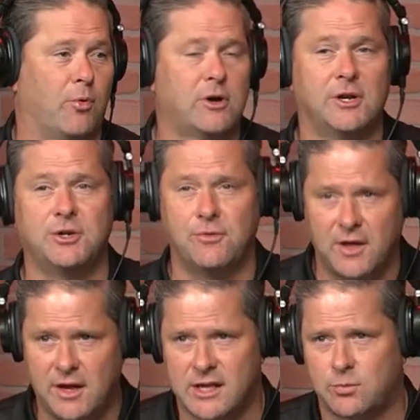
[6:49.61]
we're going to do
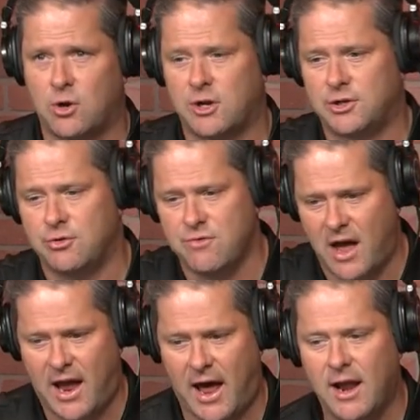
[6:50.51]
this, we're going to do
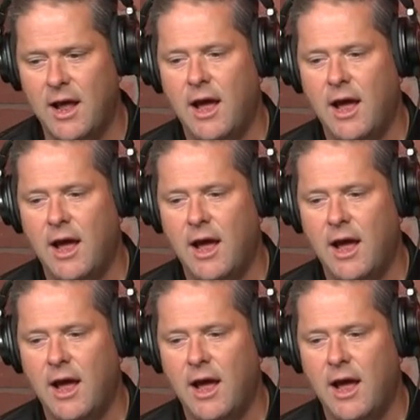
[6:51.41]
that.